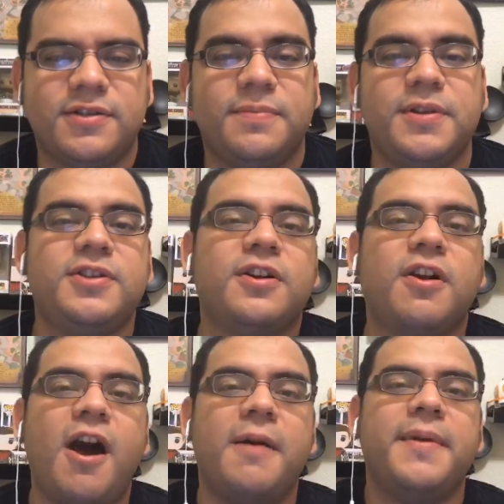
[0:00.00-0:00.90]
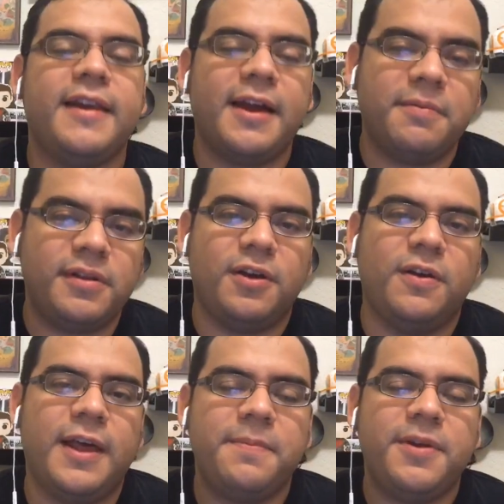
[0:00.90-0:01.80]
So be sure to comment down
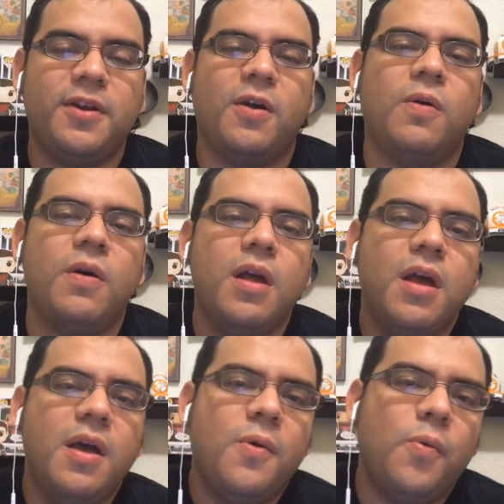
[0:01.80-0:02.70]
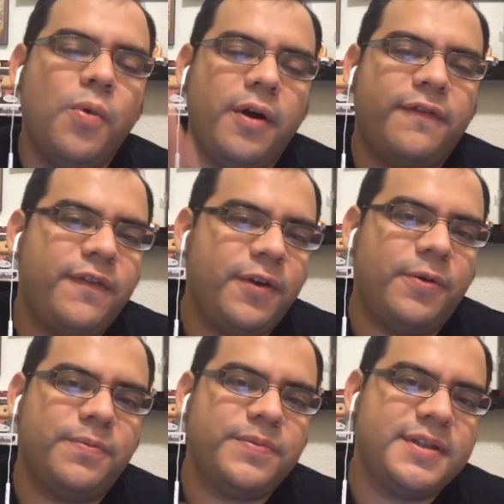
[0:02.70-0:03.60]
below and let me know what
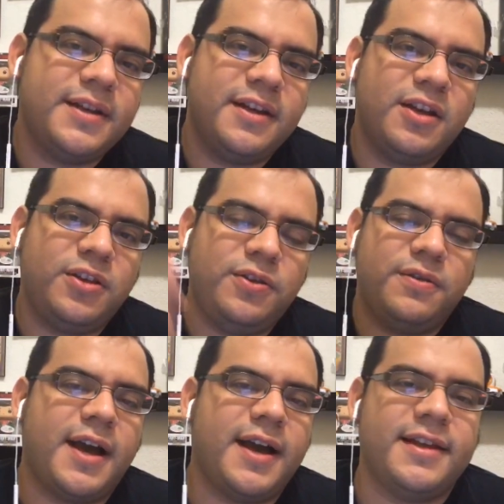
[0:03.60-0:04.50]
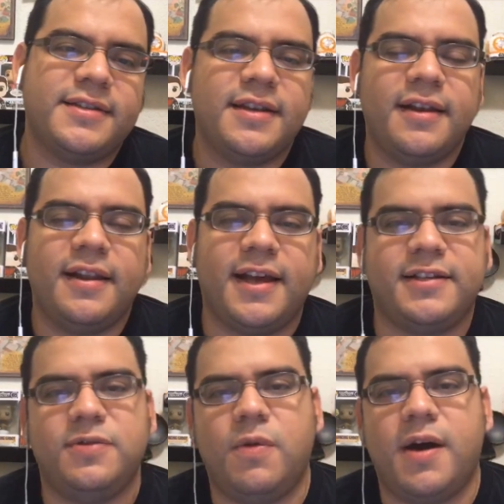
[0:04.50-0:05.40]
films you guys
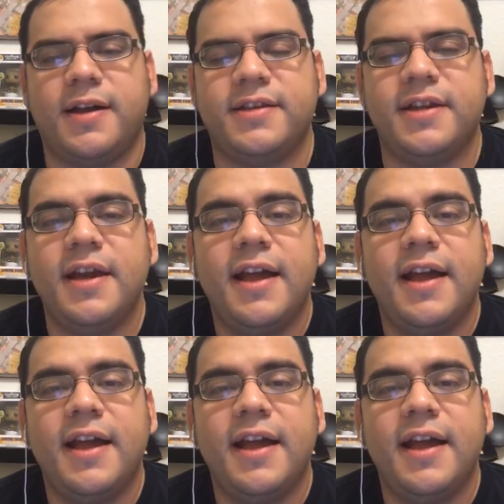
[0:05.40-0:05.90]
like to watch.